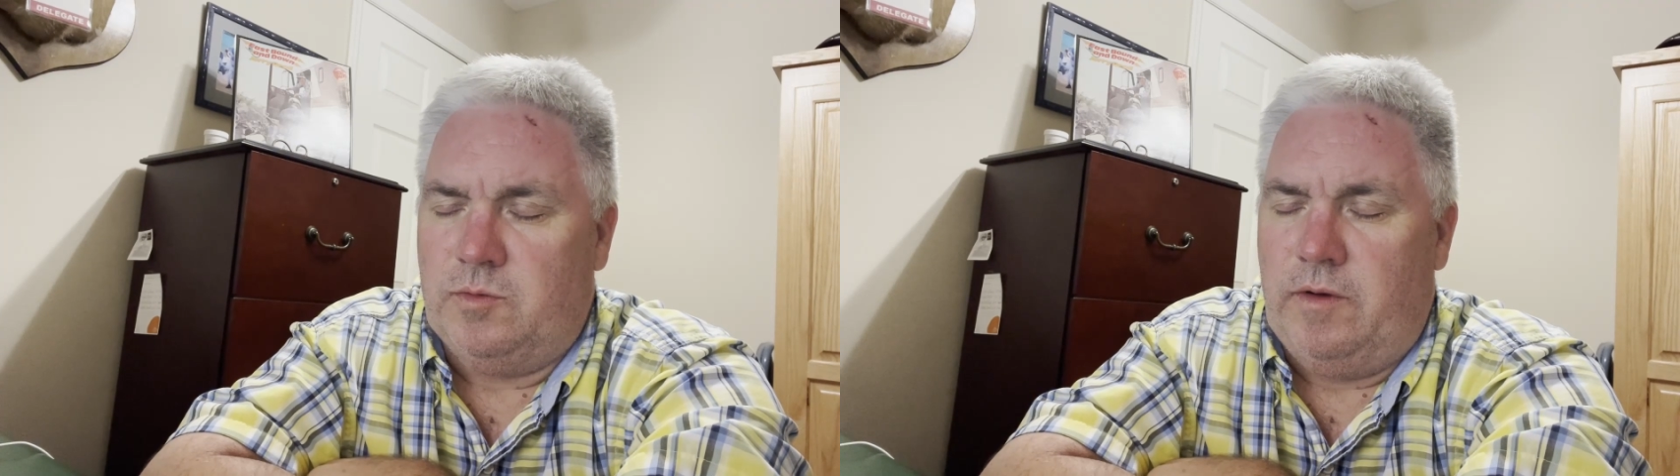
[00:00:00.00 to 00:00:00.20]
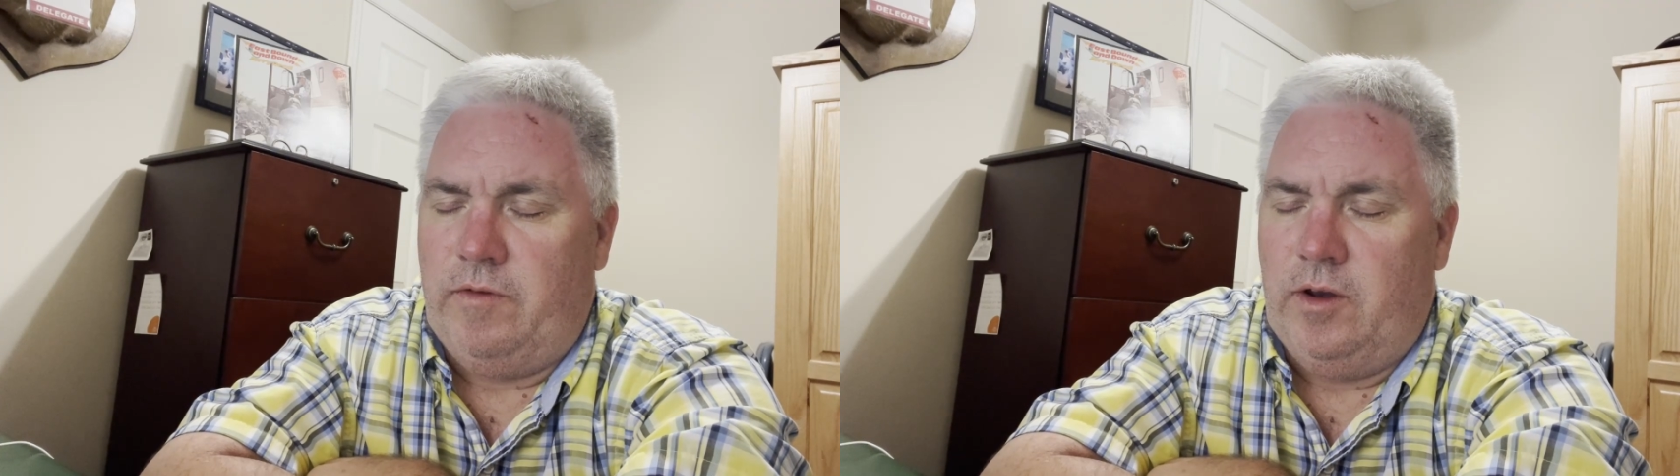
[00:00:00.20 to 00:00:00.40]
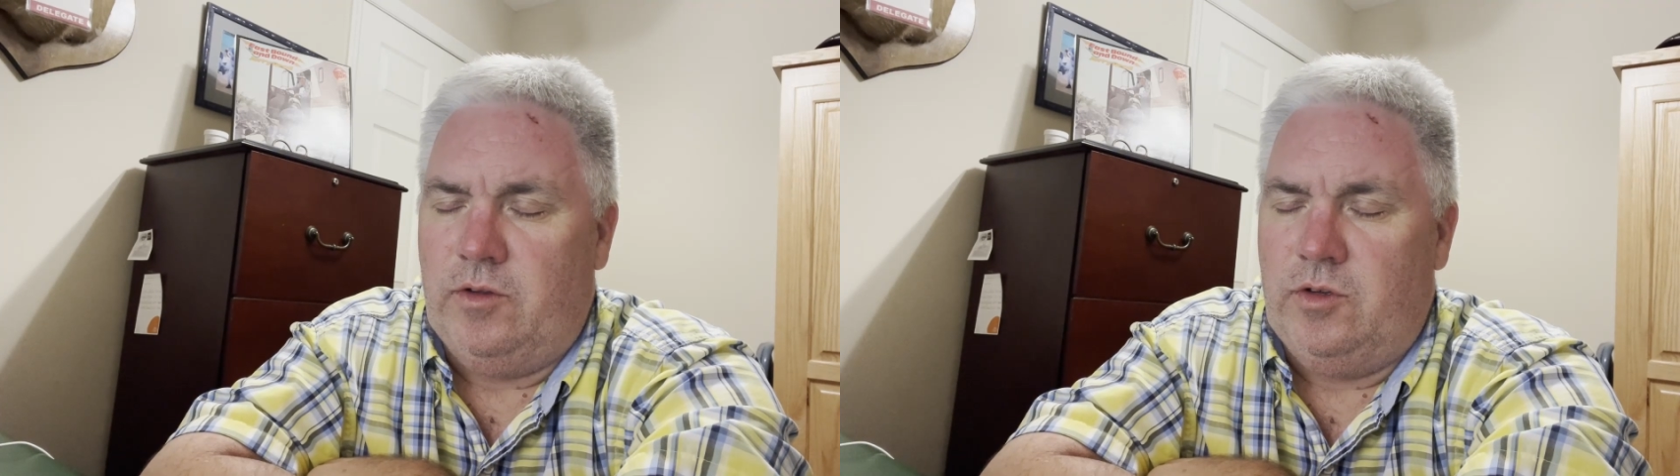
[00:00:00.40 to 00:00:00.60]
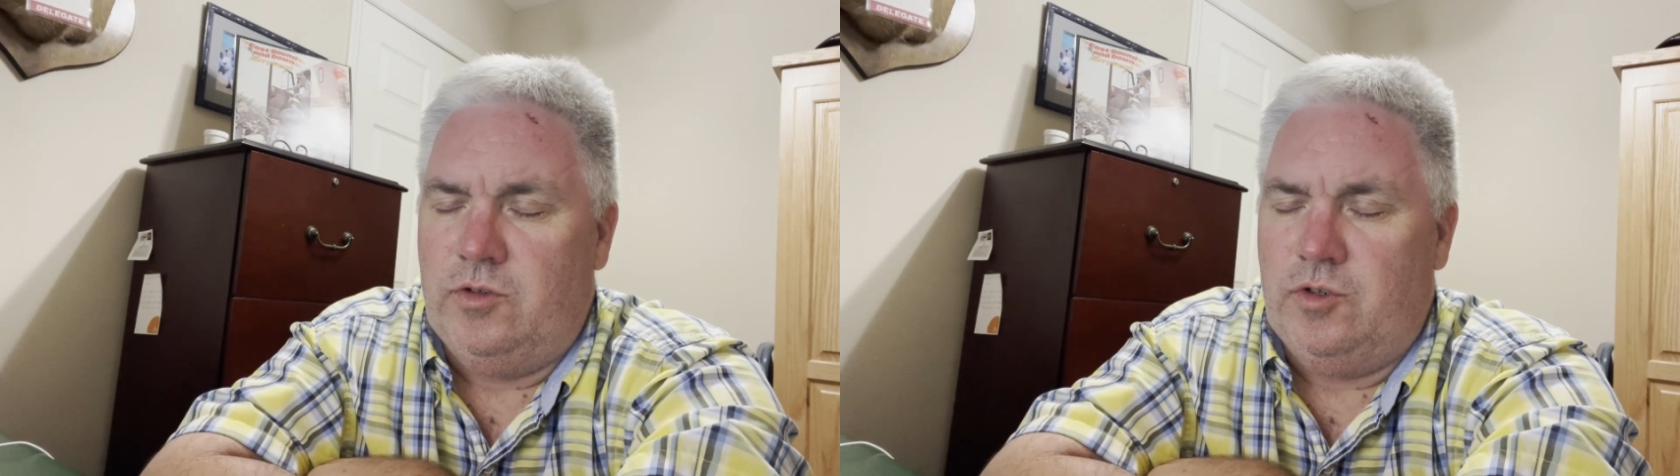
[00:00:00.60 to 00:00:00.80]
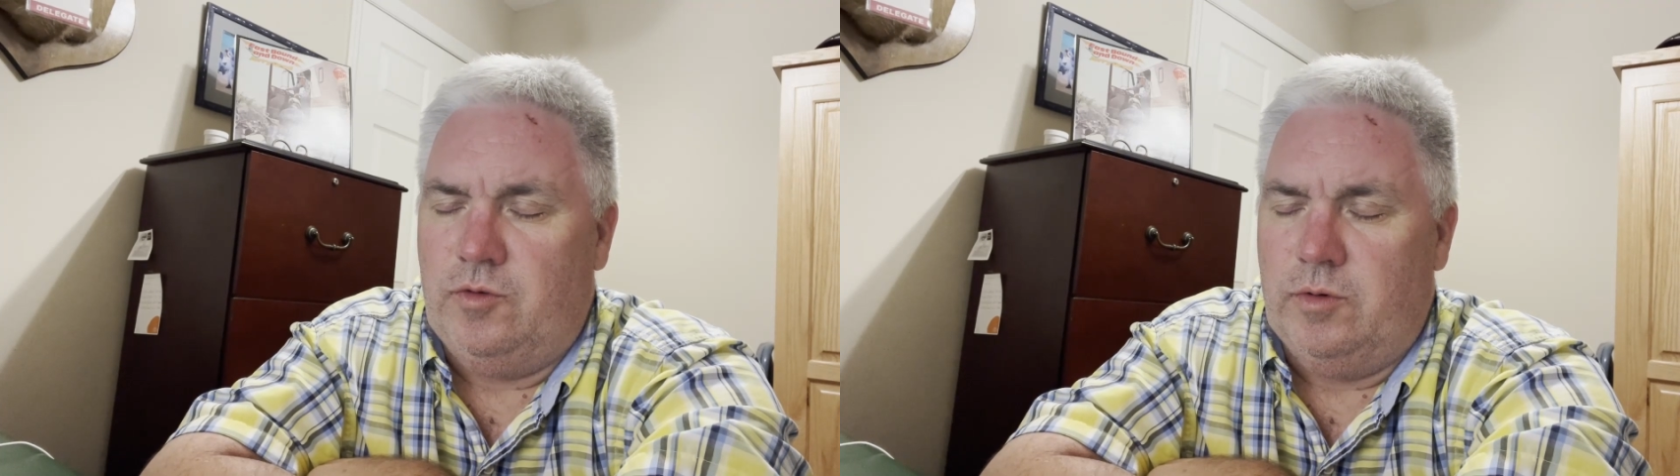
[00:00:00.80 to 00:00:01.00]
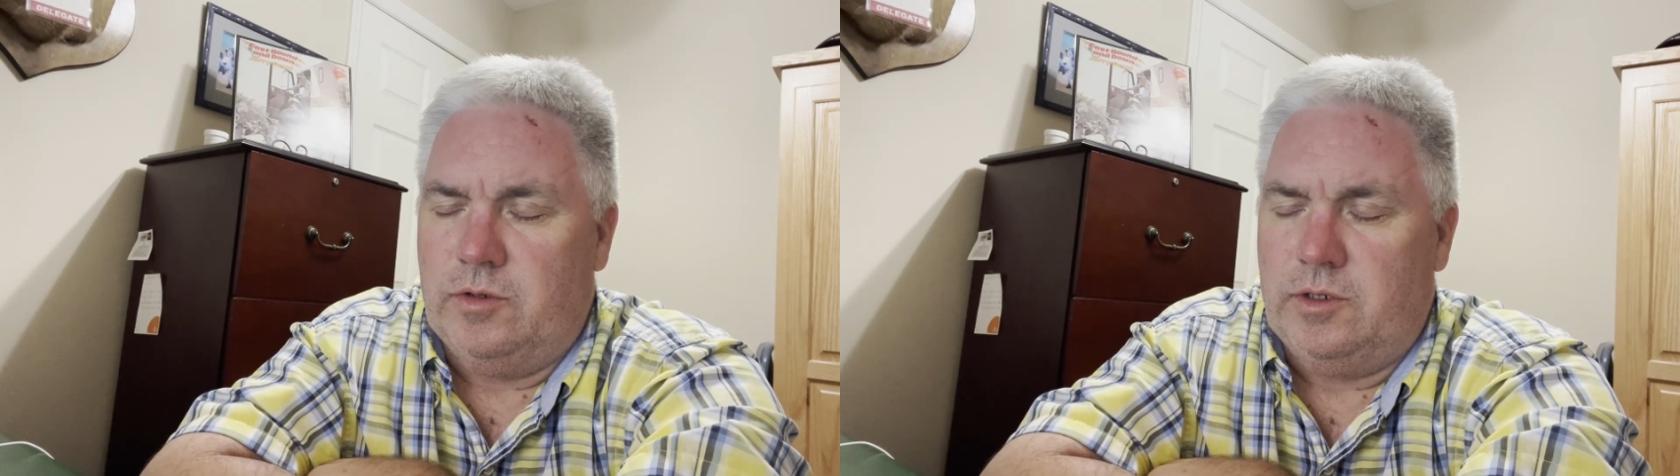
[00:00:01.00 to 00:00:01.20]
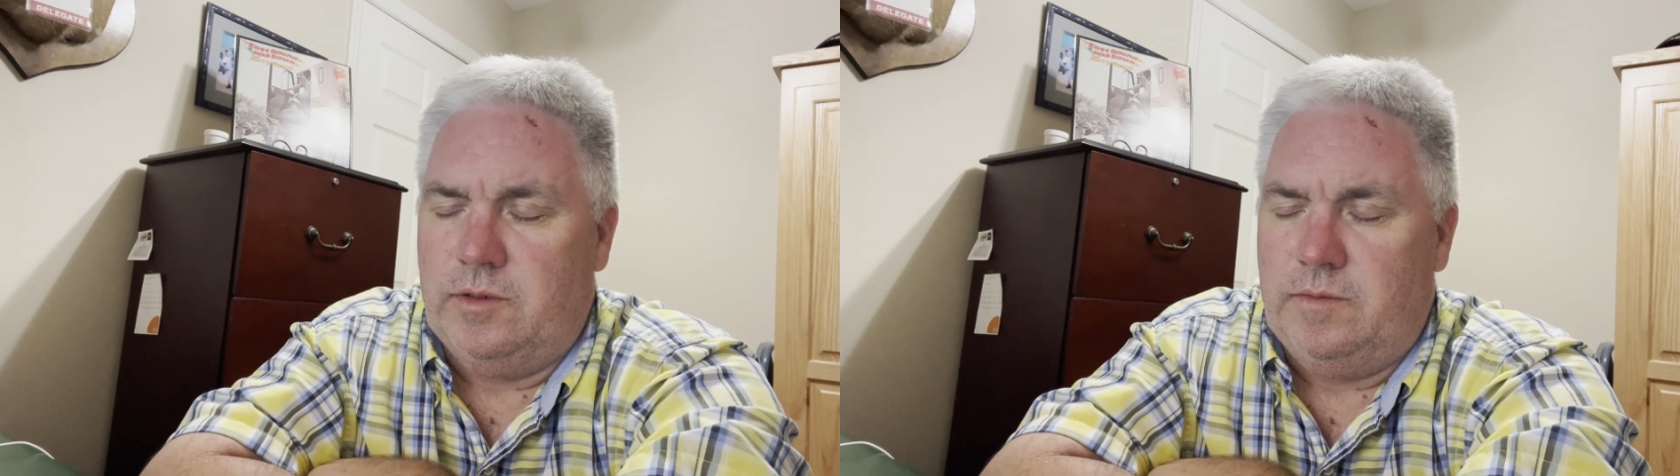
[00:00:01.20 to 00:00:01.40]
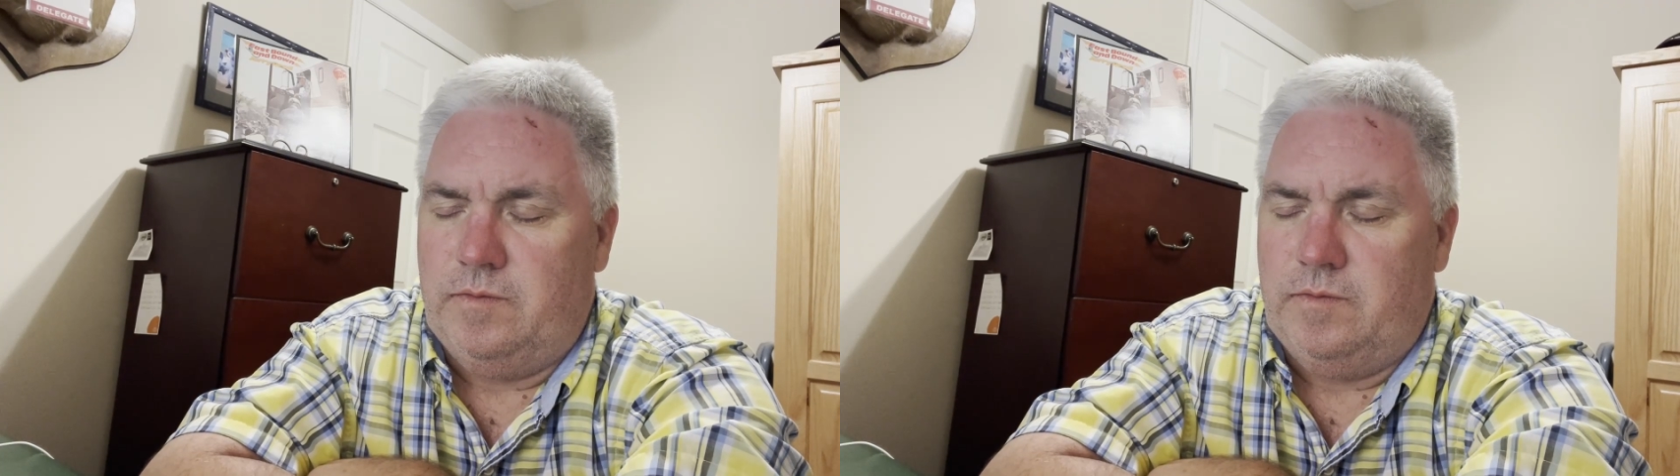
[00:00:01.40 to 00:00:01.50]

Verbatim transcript: my fellow YouTubers,